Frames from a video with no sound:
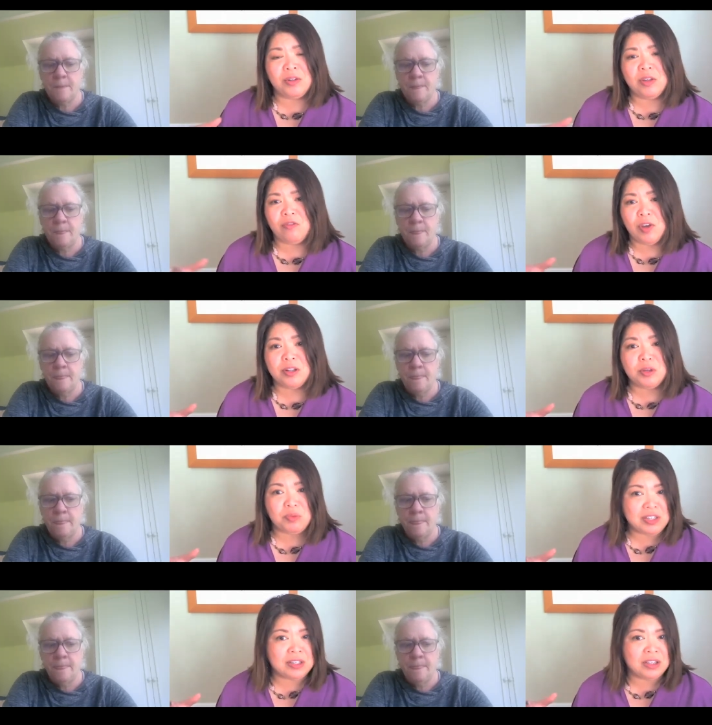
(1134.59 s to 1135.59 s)
Speaker 1: only fairly
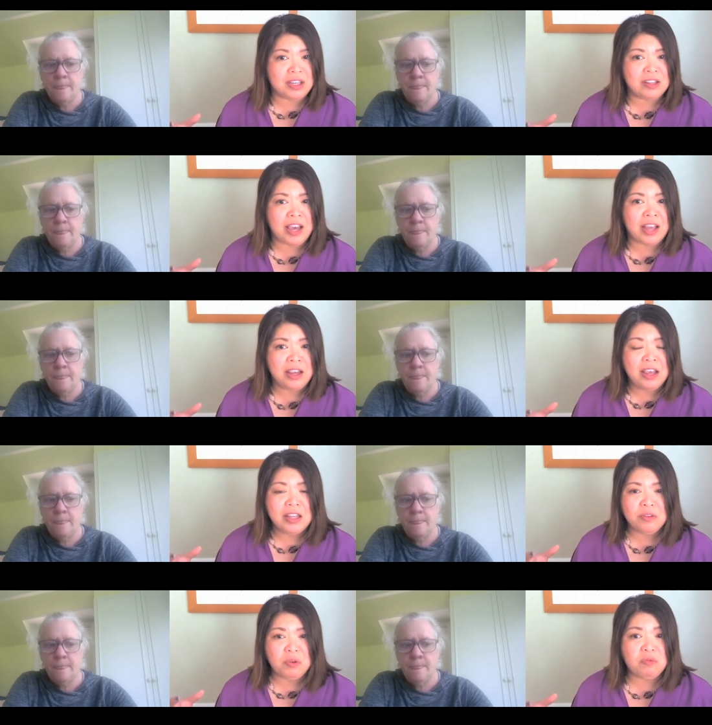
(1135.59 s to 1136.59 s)
recently that
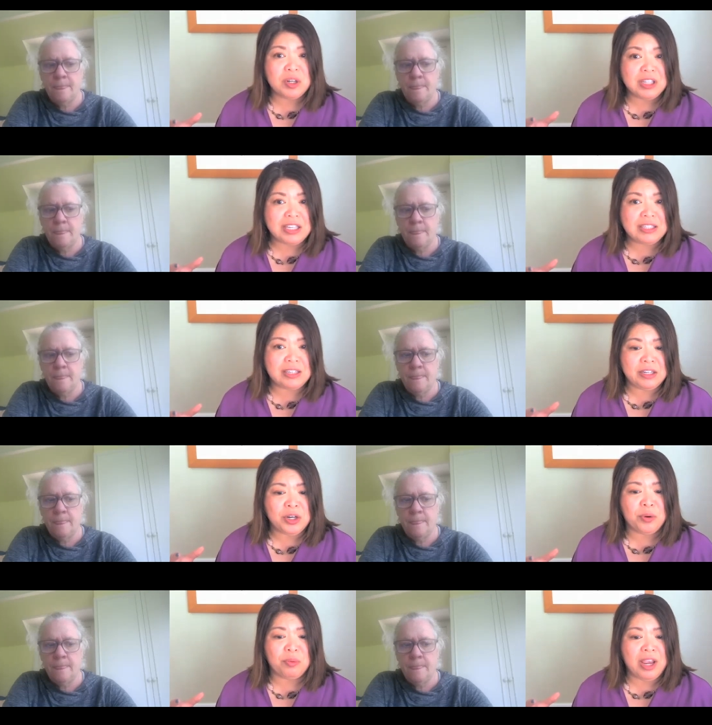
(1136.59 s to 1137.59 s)
that we've really seen
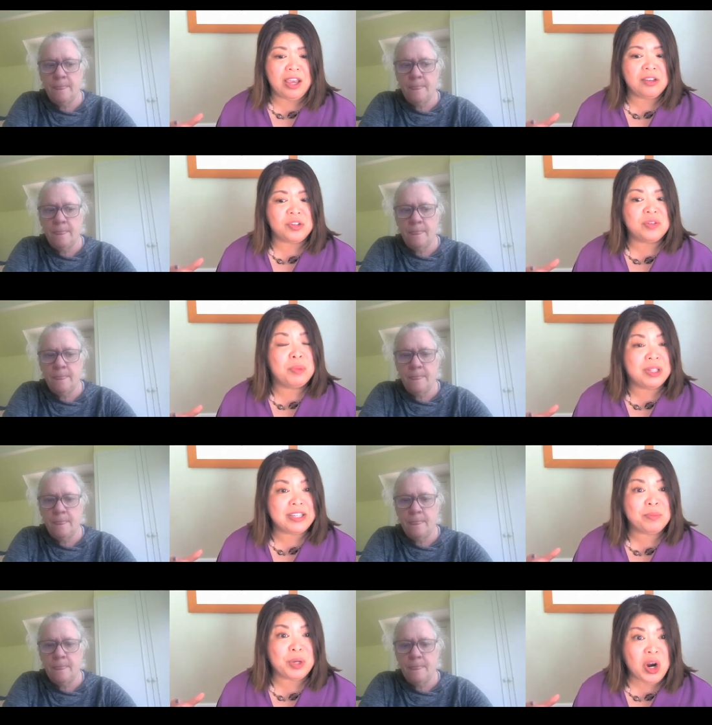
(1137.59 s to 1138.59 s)
her range is
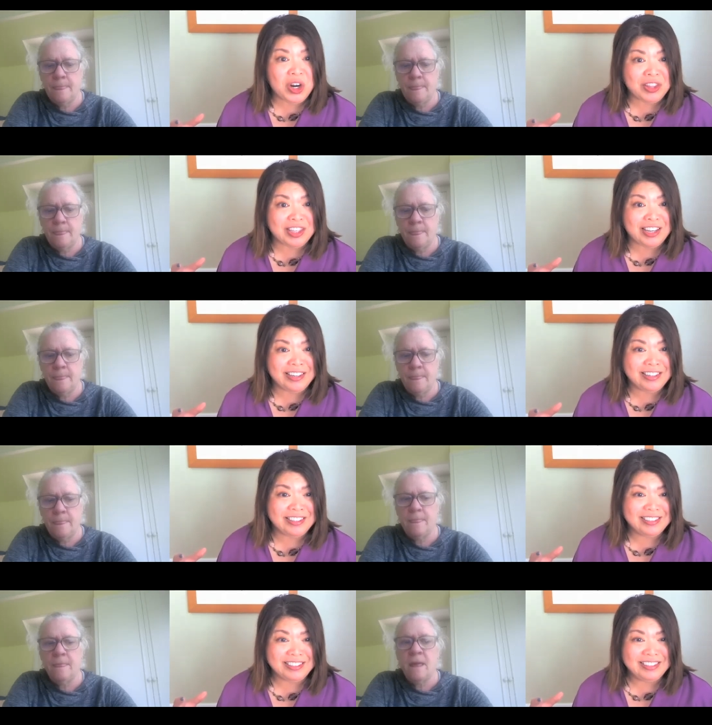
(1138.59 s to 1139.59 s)
Melissa McCarthy.
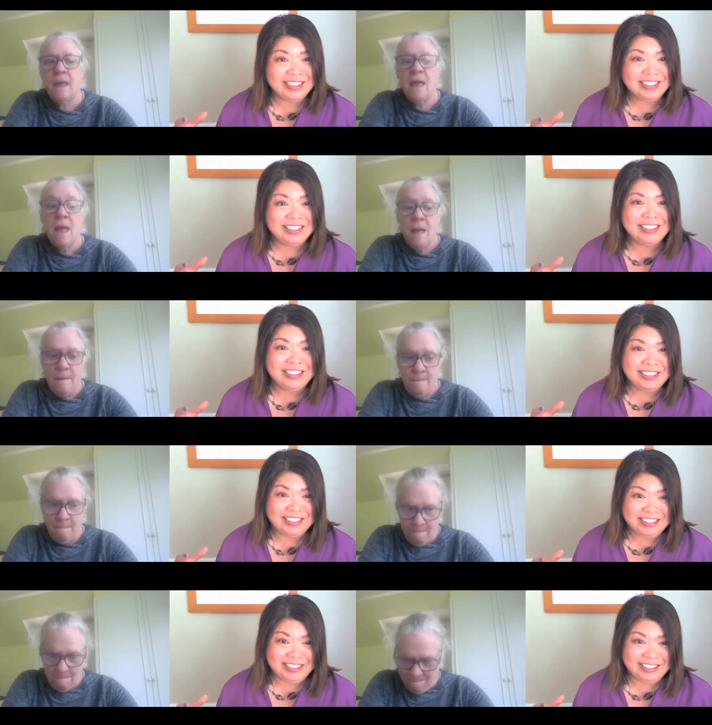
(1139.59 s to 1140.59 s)

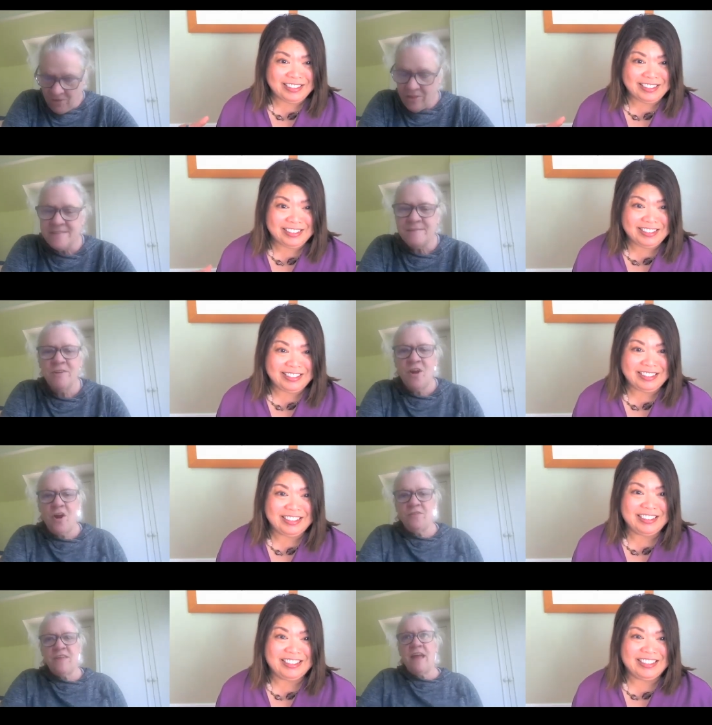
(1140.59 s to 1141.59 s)
Speaker 2: Melissa
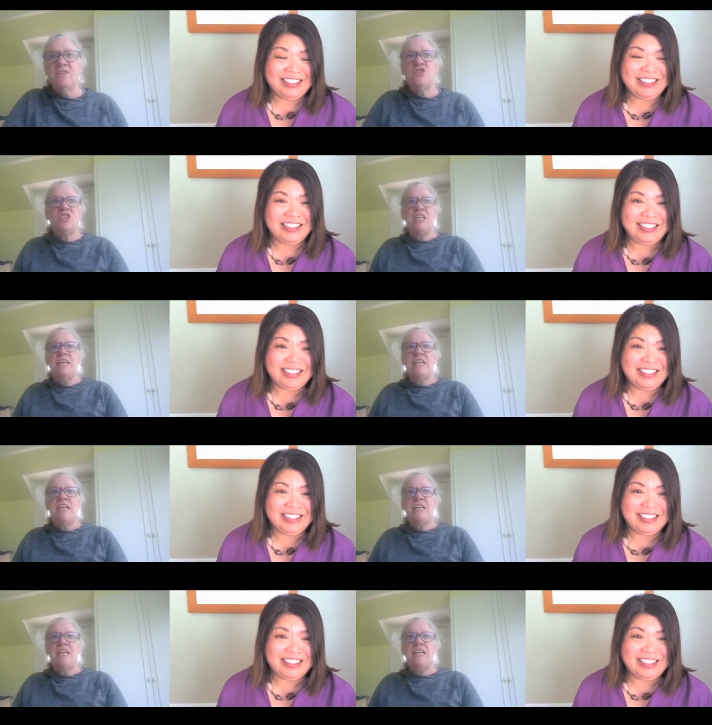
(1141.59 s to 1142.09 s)
McCarthy, and she